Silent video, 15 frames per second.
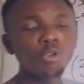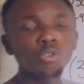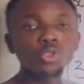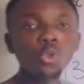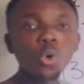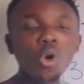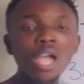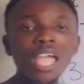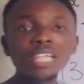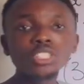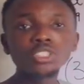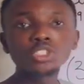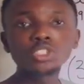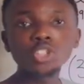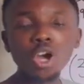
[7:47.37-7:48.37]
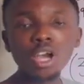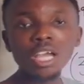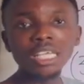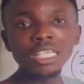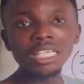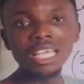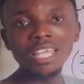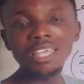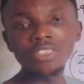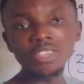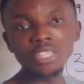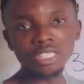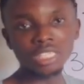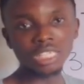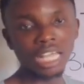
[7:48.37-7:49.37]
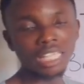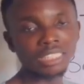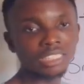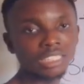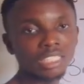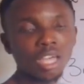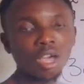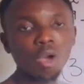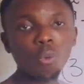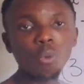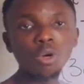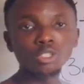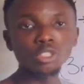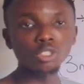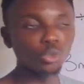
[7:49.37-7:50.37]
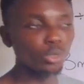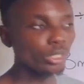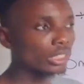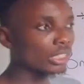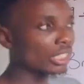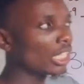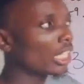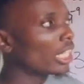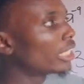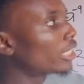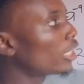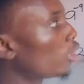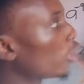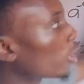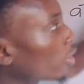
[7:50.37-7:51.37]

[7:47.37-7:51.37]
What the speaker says: to enjoy this class, what you do is, the laws